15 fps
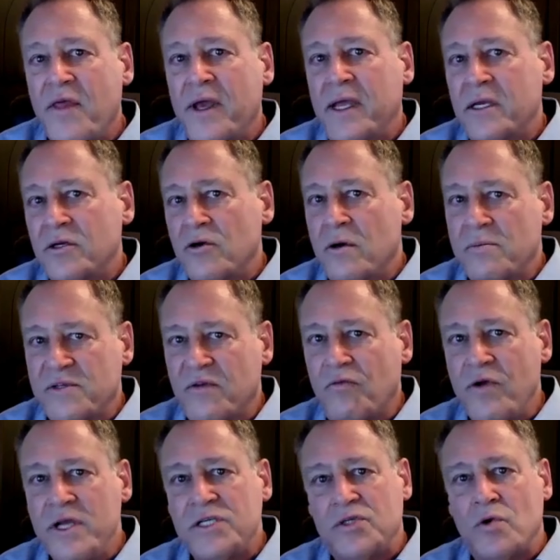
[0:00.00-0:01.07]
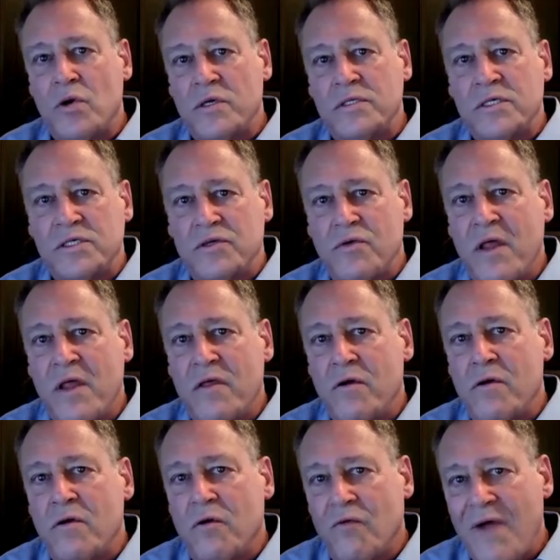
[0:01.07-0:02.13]
think in terms of resources
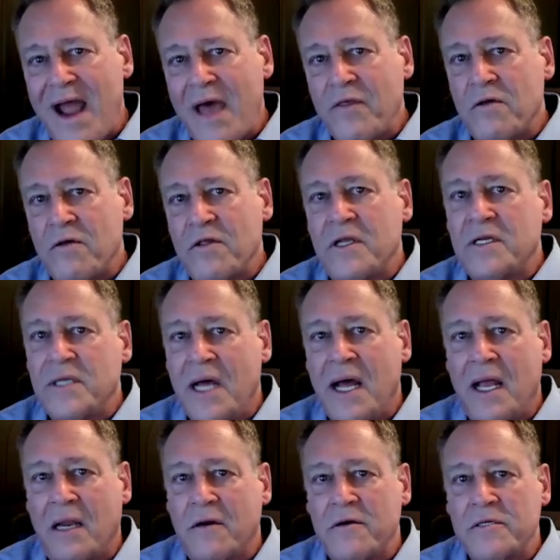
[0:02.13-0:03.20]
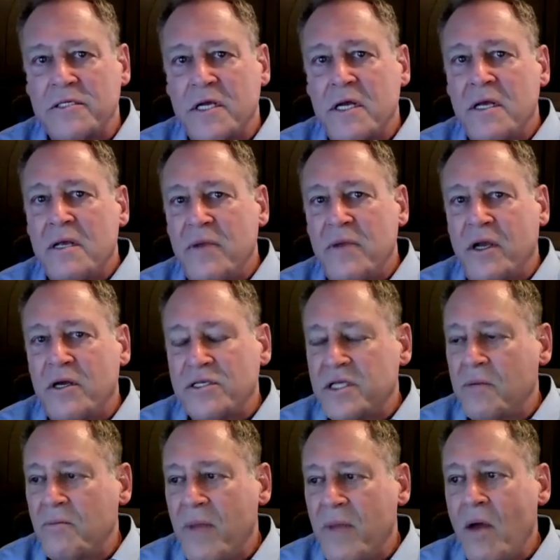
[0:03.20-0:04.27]
rather, rather than dollars, because
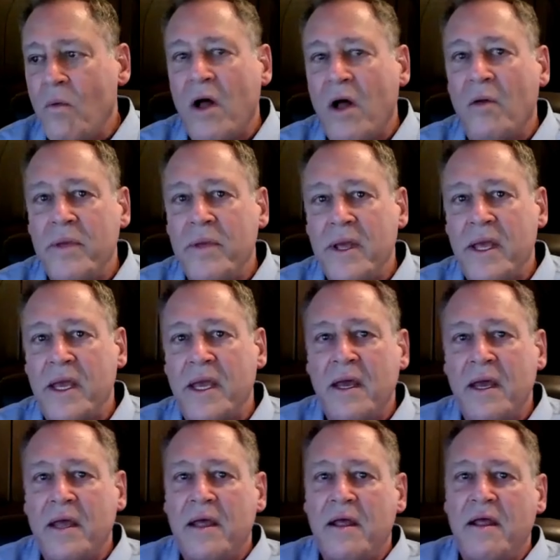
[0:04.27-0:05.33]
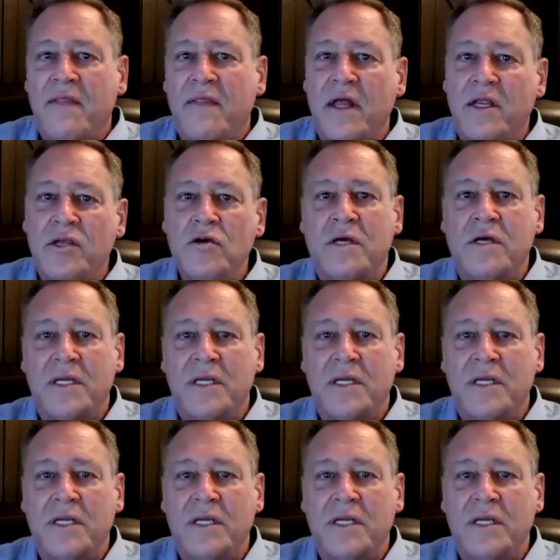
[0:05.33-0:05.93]
it may well be that you